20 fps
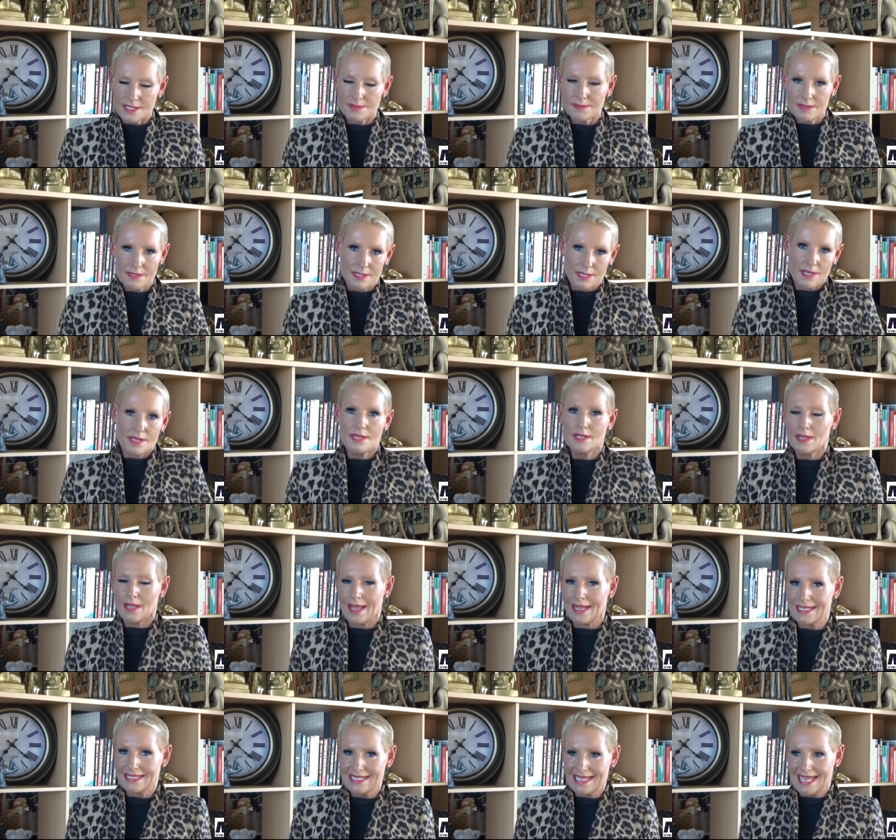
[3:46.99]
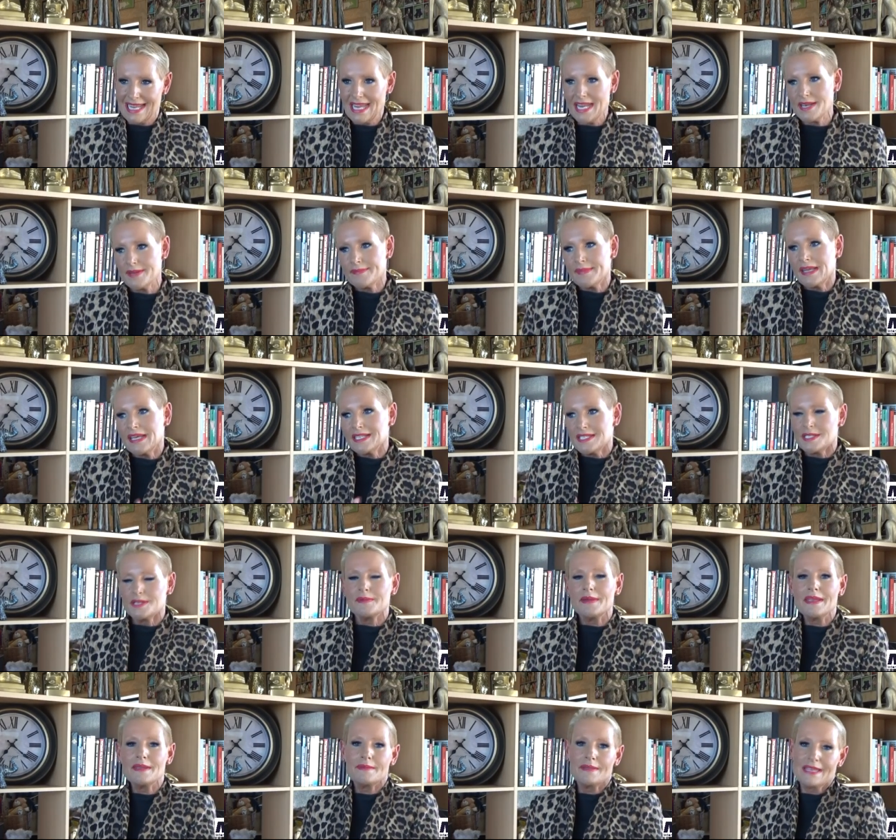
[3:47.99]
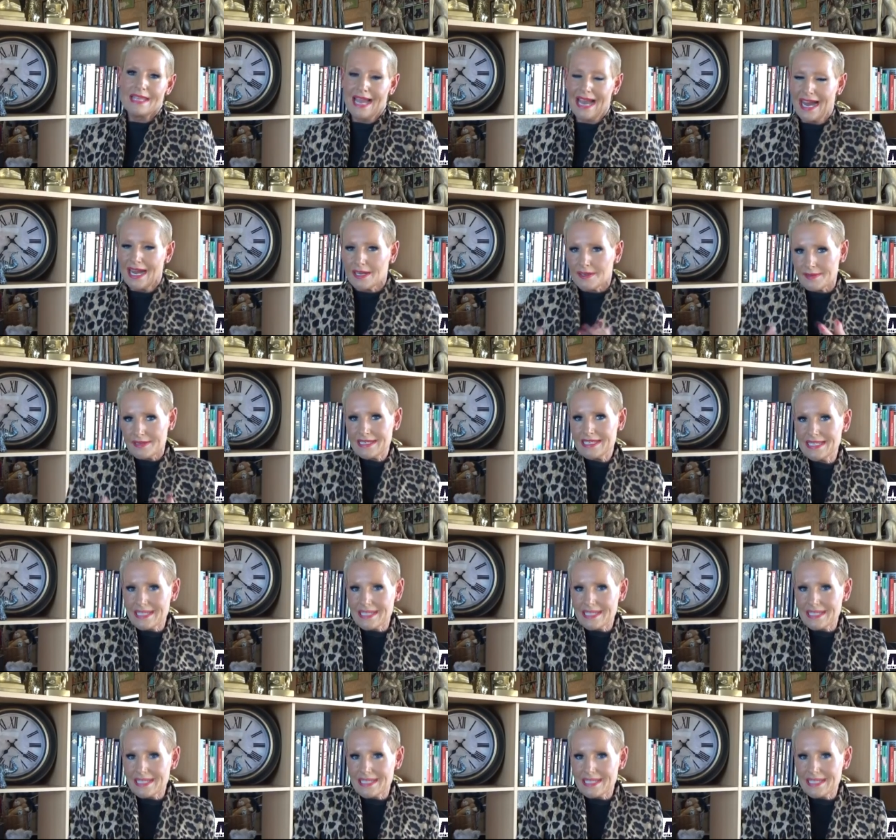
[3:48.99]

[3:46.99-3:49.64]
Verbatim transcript: What don't you like to eat? Do you eat when you're hungry?